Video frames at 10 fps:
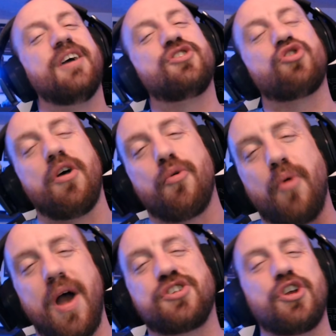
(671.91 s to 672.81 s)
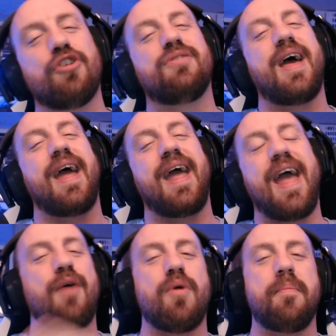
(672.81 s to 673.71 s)
Enjoy the rest of your day.
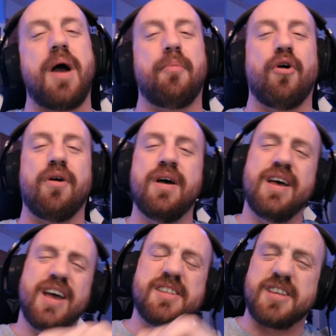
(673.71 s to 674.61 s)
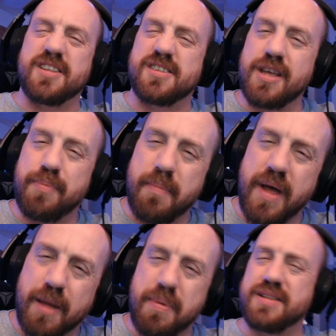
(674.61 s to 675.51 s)
And remember, it's eat, sleep, and
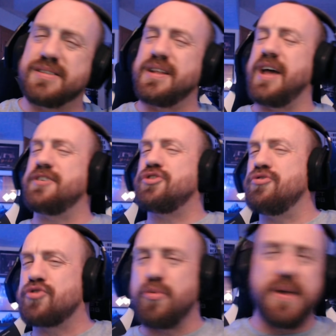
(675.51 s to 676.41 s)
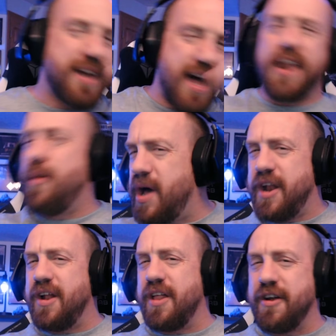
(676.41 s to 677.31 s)
make beats. And as usual, be kind of one
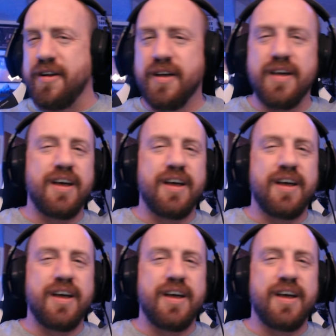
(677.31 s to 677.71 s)
another.